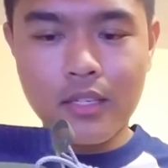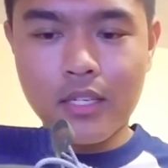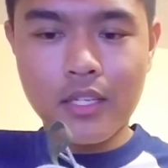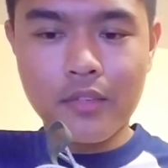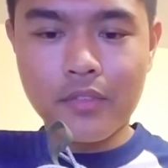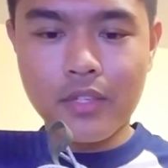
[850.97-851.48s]
I'll
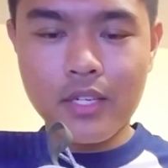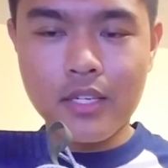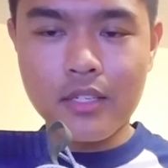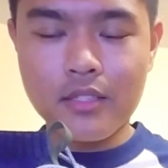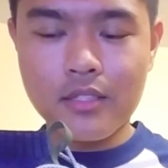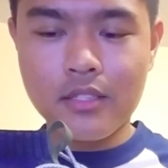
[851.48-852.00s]
give you
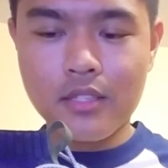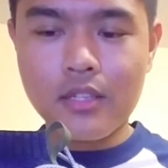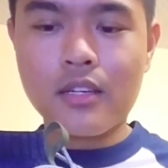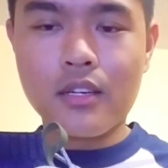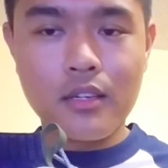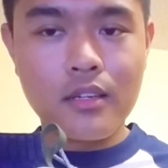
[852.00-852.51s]
guys
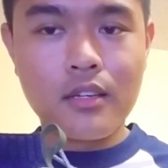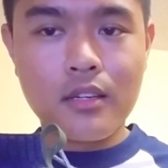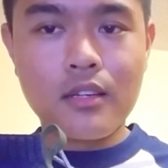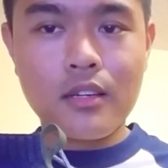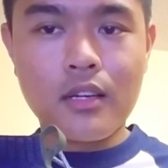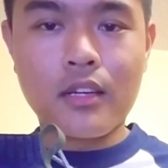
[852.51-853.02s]

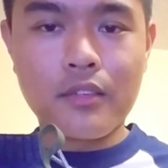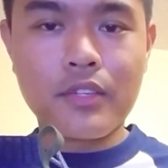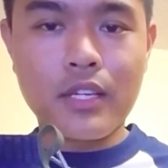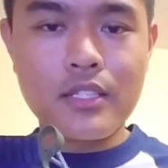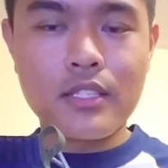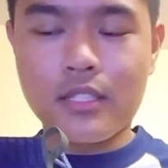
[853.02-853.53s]

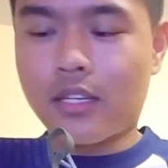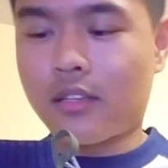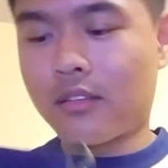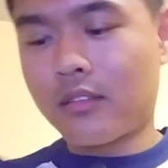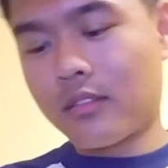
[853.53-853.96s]
a 10.